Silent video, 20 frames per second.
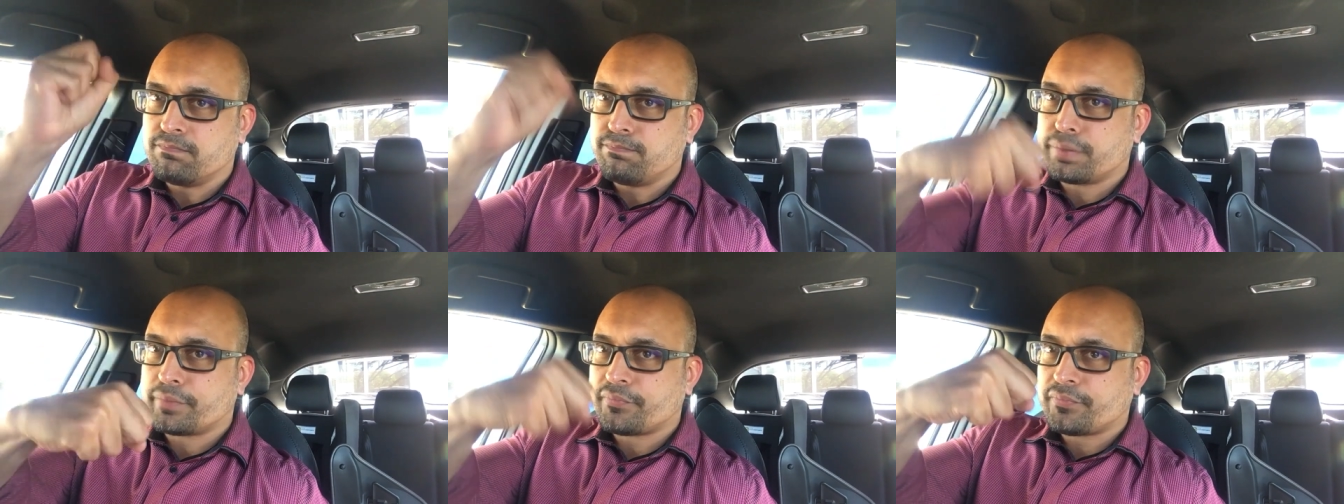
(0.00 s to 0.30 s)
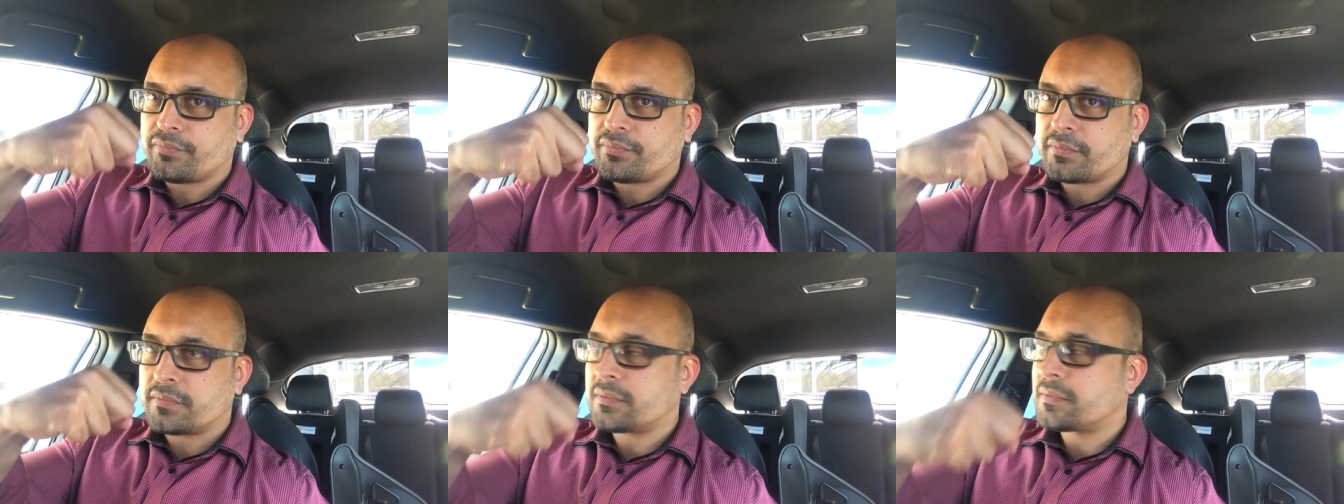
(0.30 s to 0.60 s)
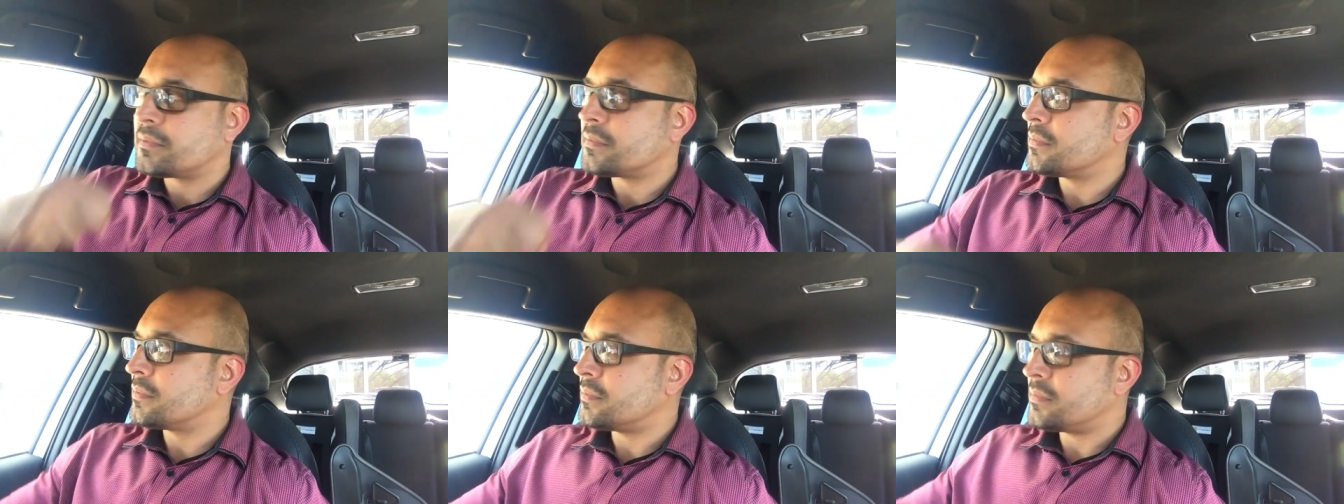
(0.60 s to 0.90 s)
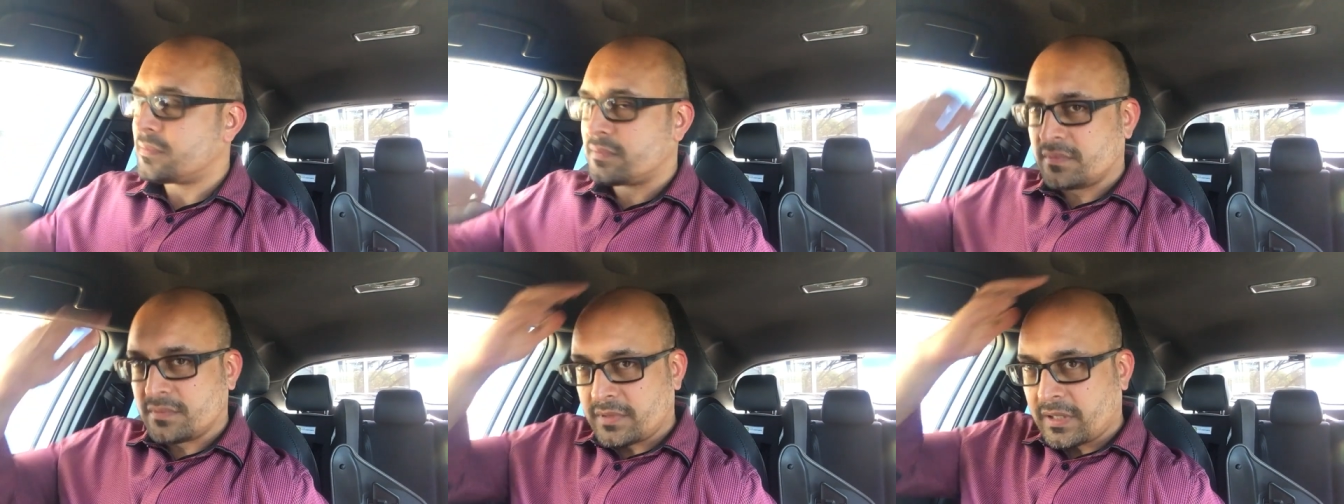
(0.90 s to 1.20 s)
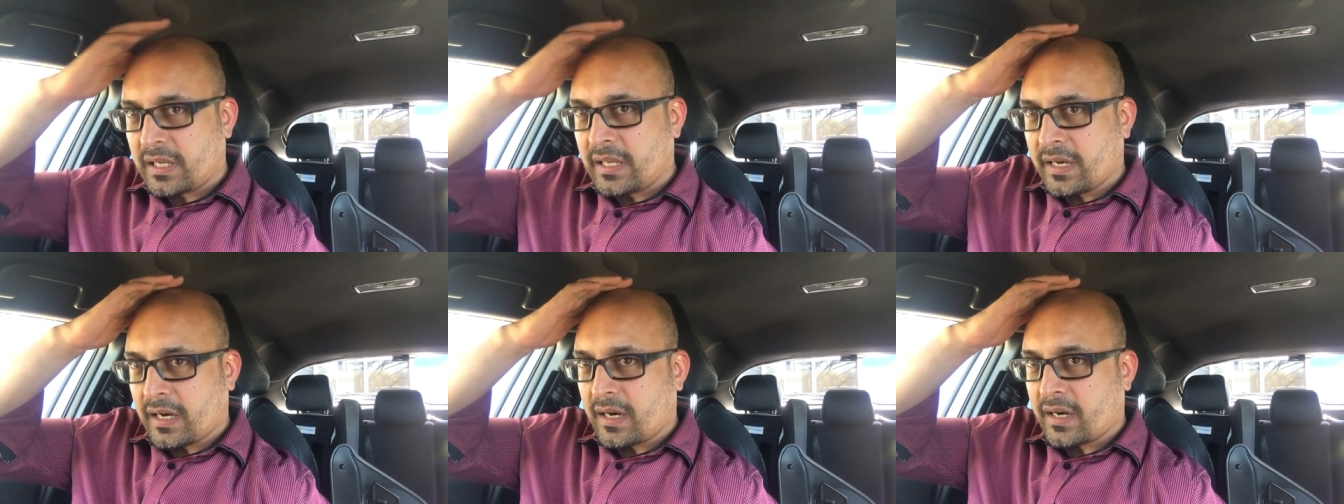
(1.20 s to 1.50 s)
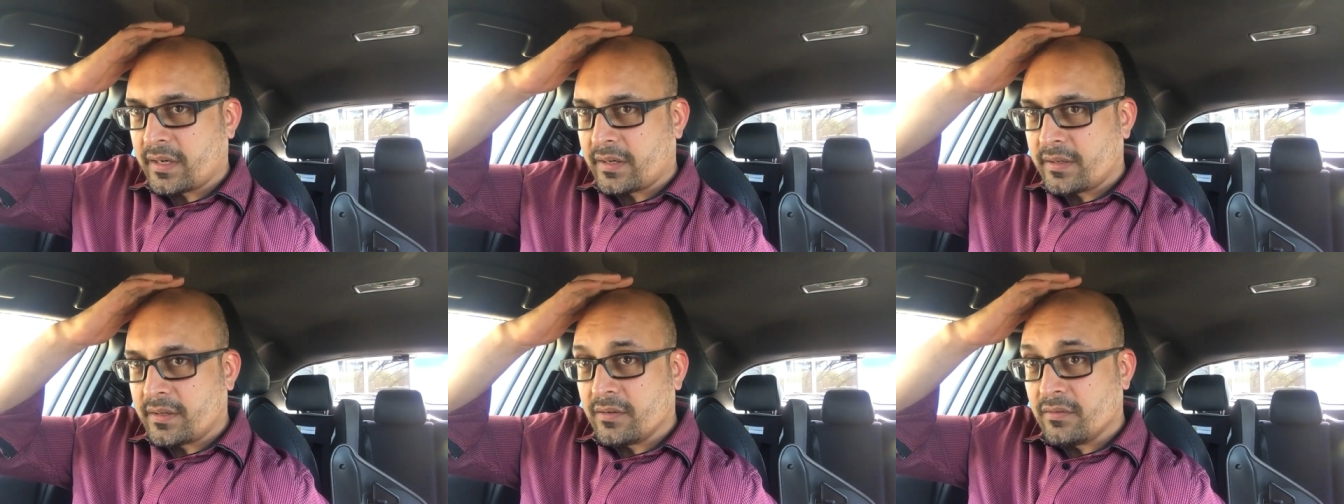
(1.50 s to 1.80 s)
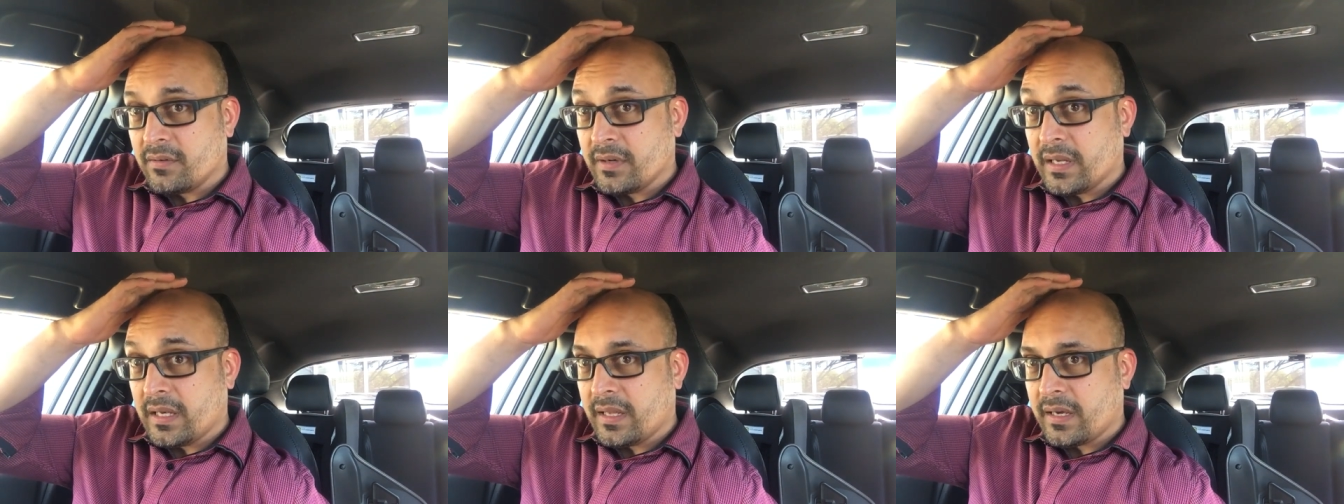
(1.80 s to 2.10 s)
really hard,
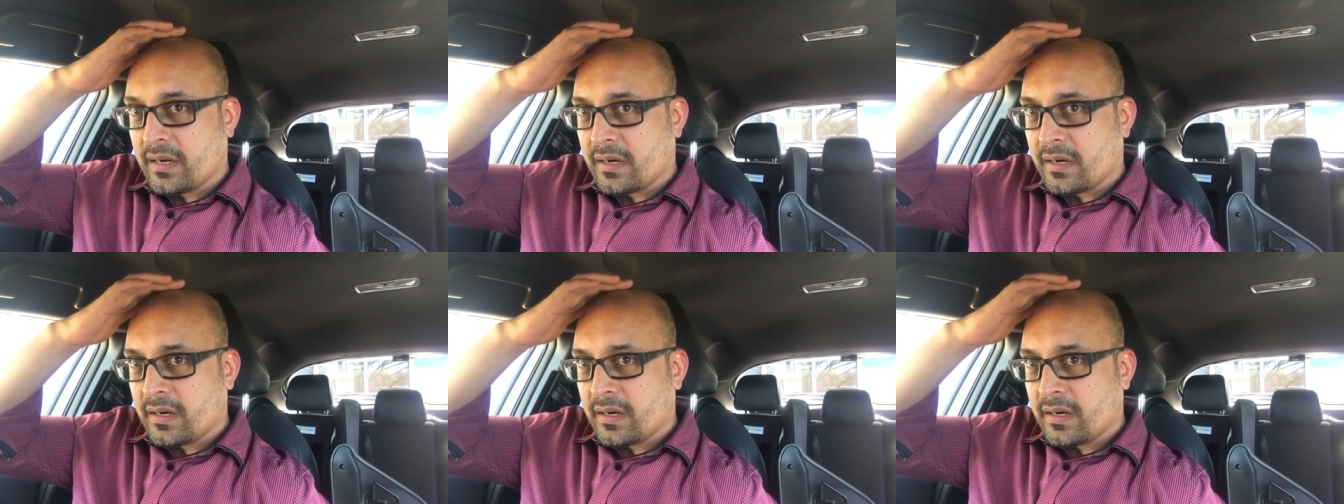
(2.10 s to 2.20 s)
really